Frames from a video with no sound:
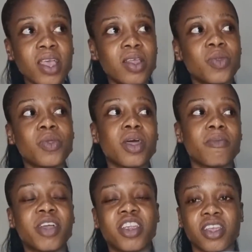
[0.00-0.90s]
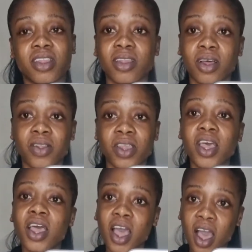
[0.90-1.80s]
And so that man checked this out.
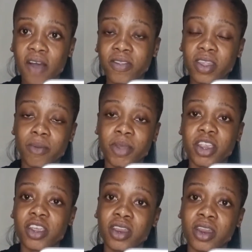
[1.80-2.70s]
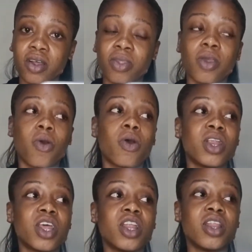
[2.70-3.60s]
After that man checked it out, they
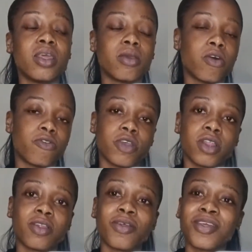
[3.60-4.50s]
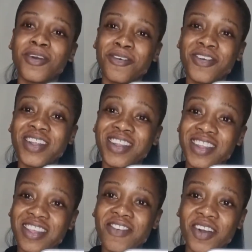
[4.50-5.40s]
offered Steve
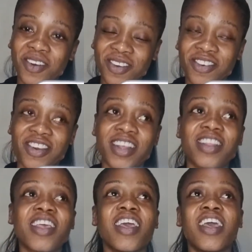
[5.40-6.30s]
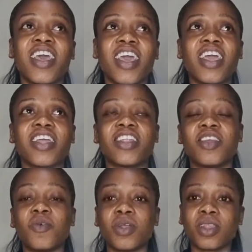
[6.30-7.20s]
a contract, and
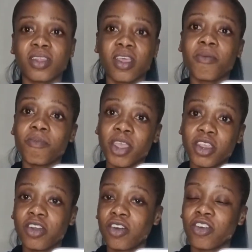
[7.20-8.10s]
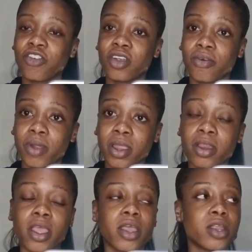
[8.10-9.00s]
it was a major contract, right?
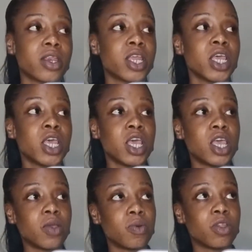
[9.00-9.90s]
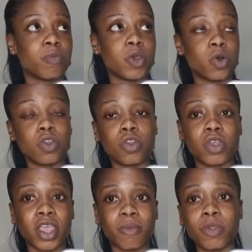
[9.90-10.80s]
And it was because
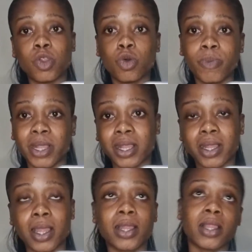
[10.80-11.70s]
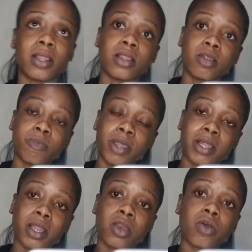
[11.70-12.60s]
he had been so persistent, and then this person